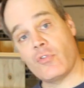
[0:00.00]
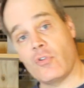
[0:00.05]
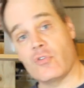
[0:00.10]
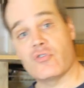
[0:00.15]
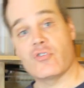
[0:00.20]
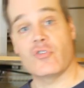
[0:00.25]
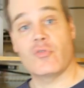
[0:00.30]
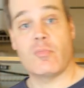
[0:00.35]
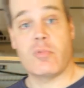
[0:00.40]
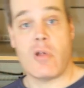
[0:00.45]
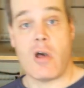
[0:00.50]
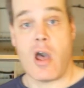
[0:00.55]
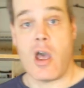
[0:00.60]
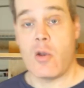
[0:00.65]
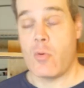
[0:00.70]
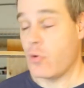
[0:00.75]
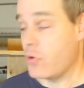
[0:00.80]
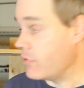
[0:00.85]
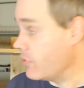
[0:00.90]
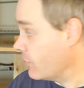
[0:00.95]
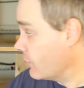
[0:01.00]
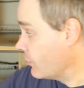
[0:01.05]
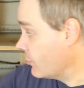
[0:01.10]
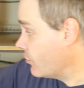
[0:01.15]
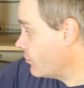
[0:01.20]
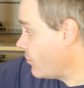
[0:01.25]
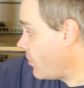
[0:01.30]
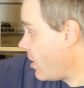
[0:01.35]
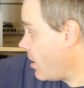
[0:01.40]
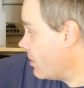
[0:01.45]
are just plywood. This
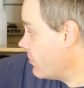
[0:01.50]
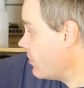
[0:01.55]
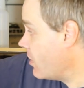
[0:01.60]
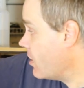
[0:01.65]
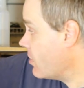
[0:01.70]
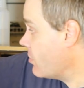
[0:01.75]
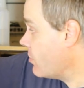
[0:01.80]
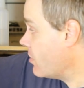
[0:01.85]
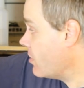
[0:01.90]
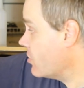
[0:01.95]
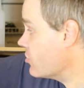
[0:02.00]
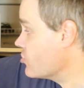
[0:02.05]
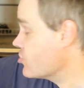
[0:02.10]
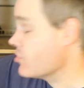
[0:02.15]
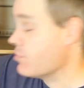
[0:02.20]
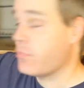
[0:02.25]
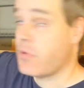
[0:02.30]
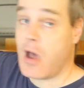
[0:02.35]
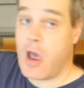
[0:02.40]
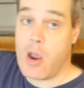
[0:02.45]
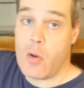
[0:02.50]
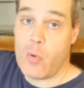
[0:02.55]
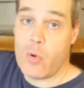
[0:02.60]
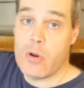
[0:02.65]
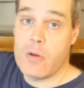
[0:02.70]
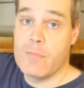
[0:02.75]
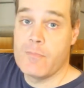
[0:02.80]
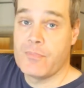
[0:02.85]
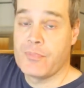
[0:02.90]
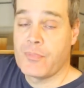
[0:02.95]
is 5 8 inch
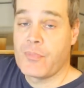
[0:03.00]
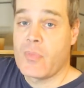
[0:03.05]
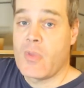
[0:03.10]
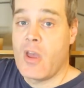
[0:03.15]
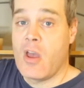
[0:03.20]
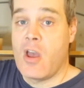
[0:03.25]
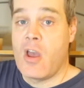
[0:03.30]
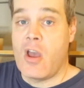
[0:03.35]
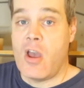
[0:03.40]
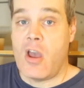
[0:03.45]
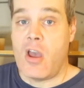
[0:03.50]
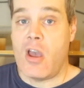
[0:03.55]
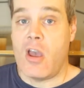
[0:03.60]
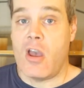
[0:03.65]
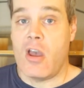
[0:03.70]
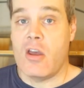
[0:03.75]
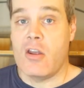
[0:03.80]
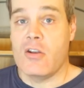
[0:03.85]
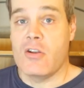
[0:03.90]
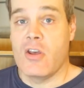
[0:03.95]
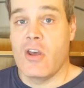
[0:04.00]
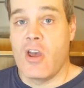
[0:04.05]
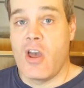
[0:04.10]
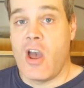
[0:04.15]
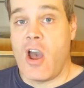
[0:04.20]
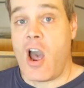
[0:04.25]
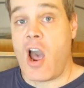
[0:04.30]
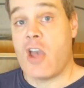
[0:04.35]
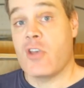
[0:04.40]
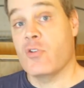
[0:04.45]
plywood. And
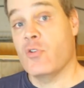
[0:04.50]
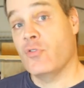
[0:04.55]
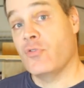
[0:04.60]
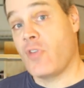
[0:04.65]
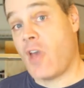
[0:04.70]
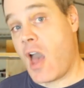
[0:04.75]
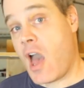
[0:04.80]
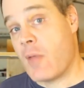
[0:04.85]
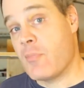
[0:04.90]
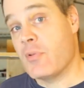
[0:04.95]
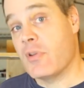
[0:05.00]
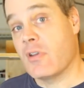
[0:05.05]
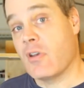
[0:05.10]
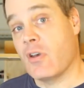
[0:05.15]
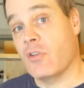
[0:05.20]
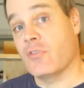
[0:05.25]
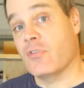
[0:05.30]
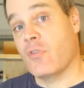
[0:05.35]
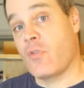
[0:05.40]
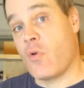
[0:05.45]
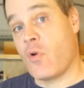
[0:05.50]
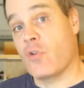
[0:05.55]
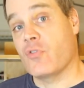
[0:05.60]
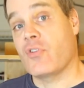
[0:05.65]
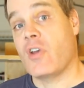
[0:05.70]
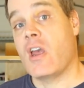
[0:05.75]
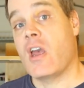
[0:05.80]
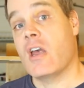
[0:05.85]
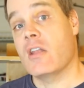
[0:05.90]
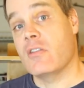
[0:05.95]
I used that because, of
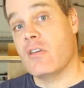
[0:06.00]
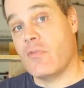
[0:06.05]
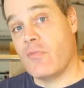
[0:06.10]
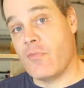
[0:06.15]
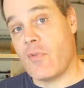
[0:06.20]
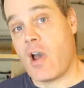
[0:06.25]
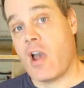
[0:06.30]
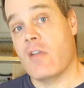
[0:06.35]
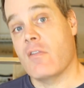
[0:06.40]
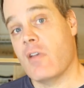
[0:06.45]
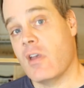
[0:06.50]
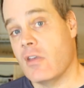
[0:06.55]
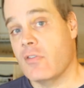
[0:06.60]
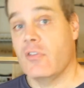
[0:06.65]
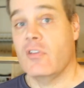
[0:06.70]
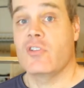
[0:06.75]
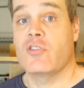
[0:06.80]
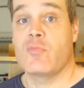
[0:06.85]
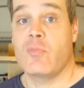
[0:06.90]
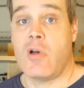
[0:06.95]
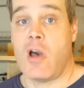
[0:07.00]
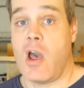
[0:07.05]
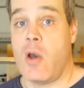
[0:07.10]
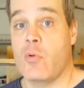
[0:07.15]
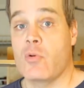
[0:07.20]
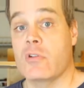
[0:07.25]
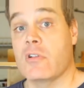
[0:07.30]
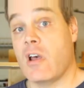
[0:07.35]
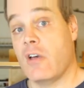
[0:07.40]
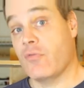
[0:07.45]
course, I had the 5 8 inch
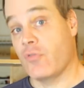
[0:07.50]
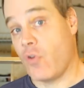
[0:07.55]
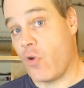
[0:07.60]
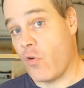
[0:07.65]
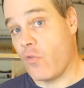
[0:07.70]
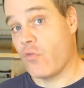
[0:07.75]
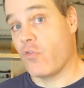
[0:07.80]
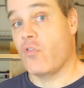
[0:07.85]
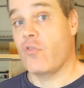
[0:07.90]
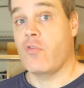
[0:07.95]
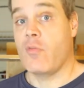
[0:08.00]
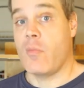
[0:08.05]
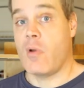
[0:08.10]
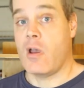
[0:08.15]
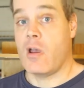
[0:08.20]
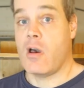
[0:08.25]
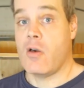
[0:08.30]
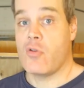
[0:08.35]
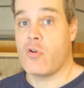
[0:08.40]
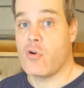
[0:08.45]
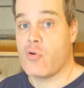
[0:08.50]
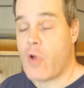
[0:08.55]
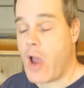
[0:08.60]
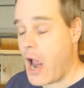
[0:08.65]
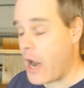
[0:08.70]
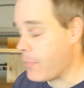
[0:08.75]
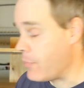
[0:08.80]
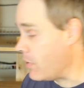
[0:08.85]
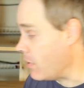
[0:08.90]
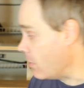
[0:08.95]
plywood left over from my other
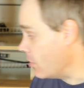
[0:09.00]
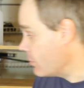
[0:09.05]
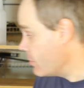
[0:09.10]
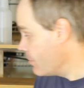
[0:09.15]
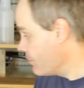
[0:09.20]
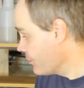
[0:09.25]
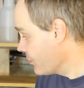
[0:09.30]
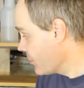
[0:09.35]
rack build.